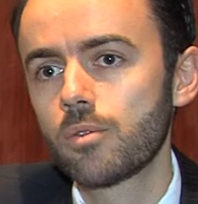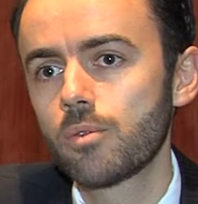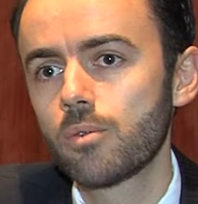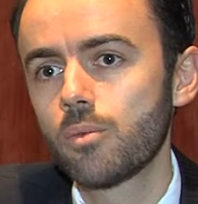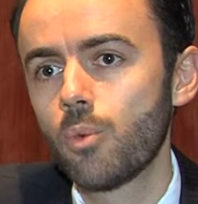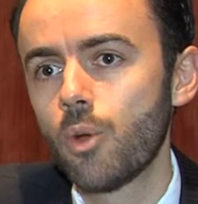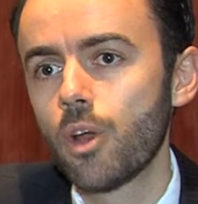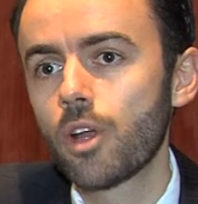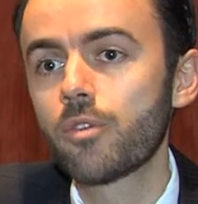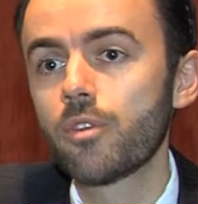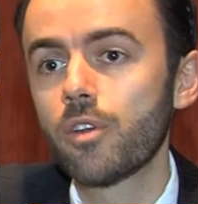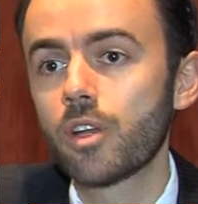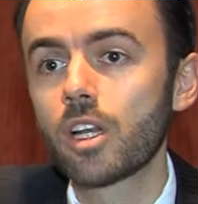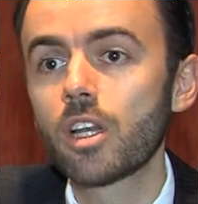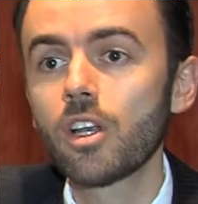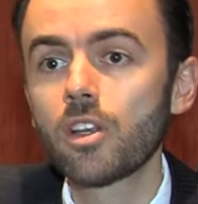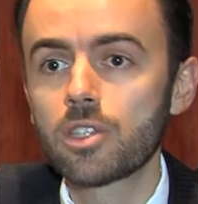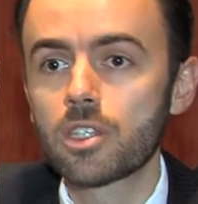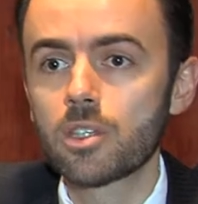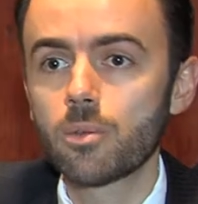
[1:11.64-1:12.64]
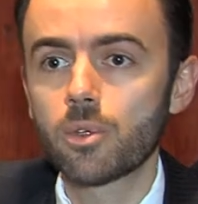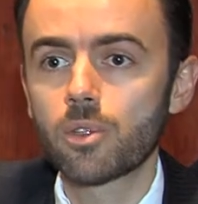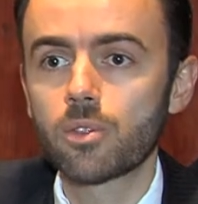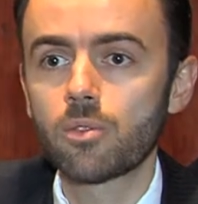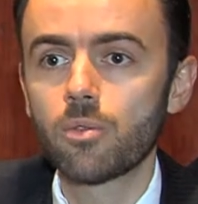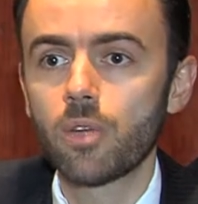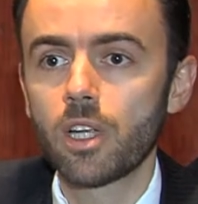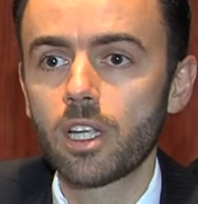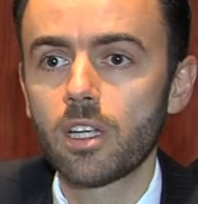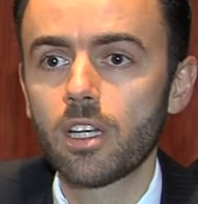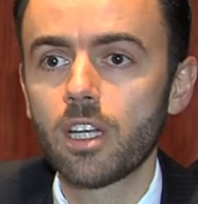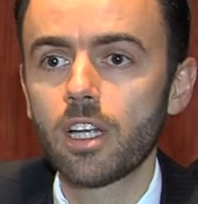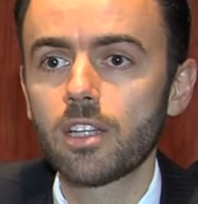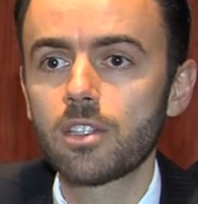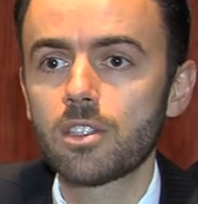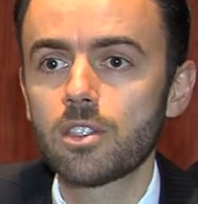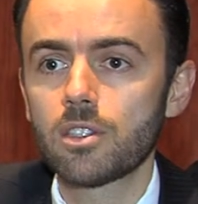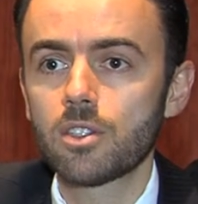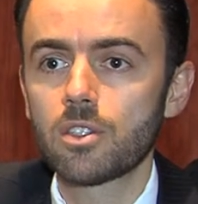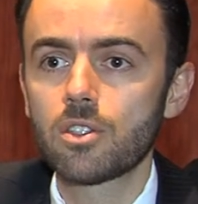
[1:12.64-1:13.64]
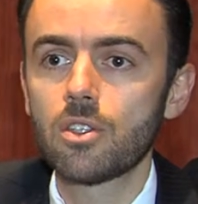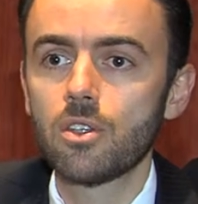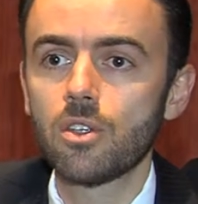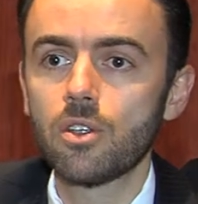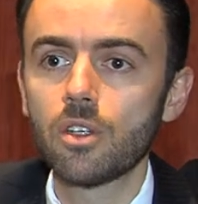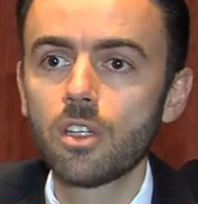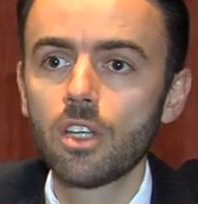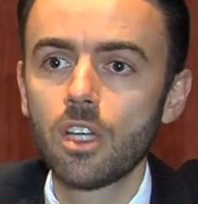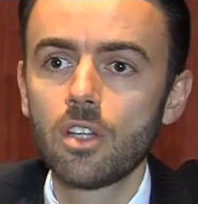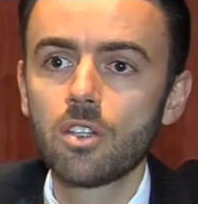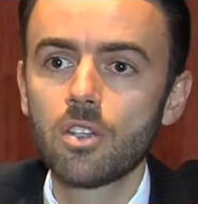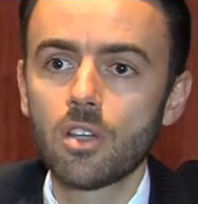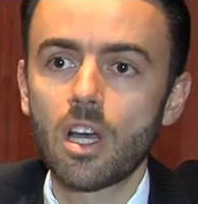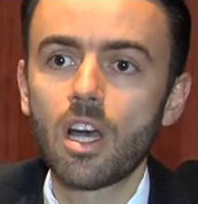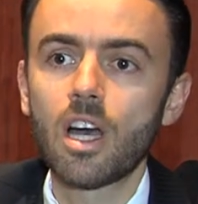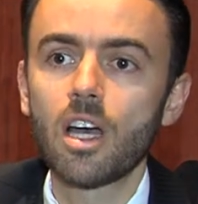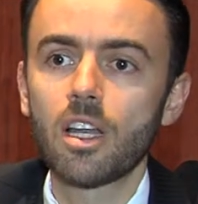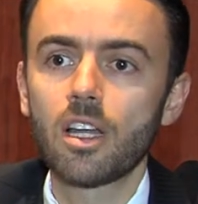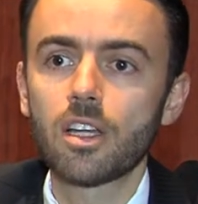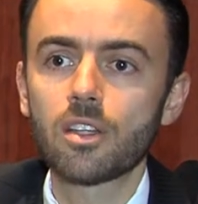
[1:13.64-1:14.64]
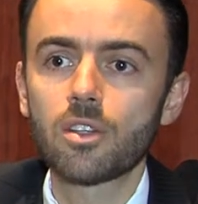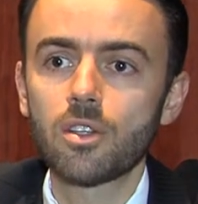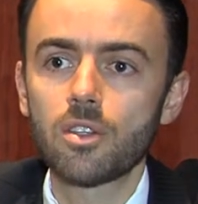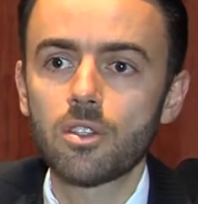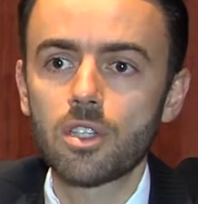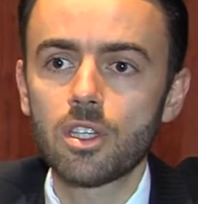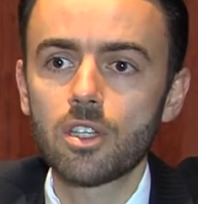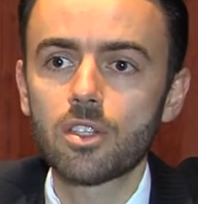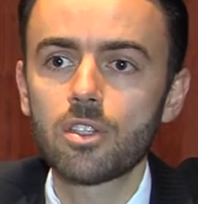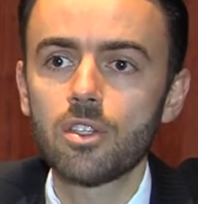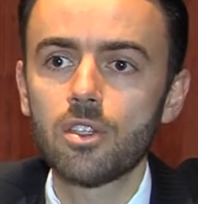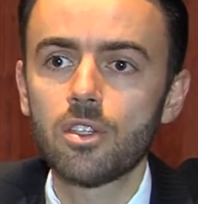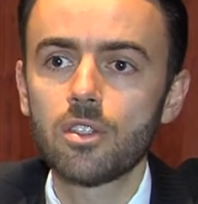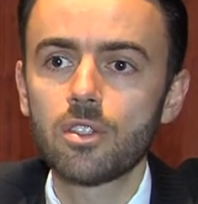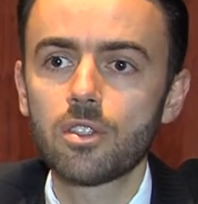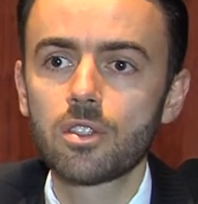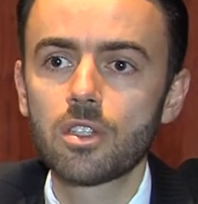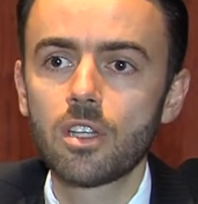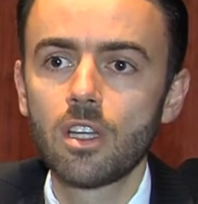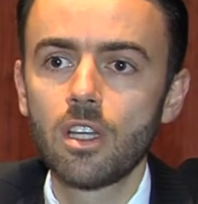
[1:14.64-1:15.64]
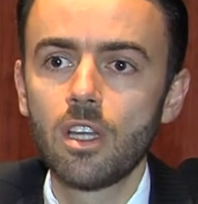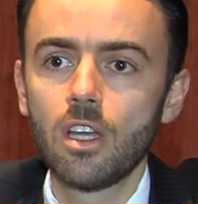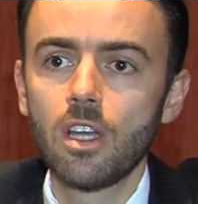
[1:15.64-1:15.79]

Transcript: work very closely with regulators to highlight those issues.